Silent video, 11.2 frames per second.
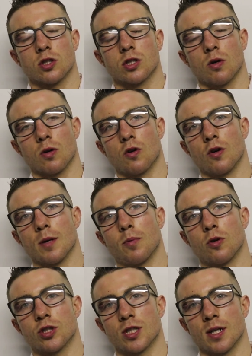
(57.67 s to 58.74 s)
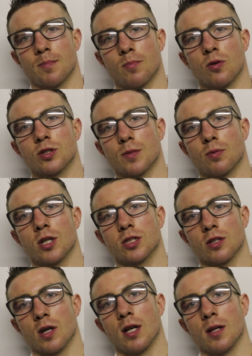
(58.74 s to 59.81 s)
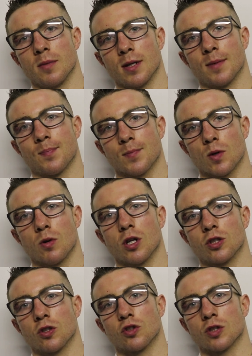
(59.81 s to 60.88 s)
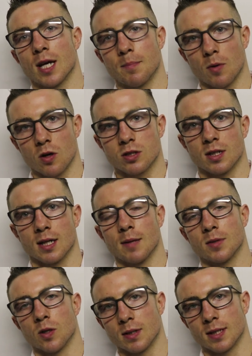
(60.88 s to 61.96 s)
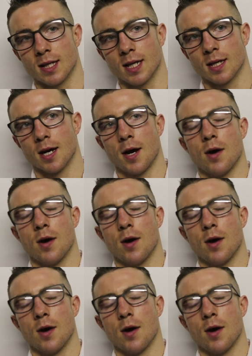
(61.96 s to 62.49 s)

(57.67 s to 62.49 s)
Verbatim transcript: So I kind of pushed it, pushed the pressure out a little bit, where I sort of just kept boxing and kept doing my thing.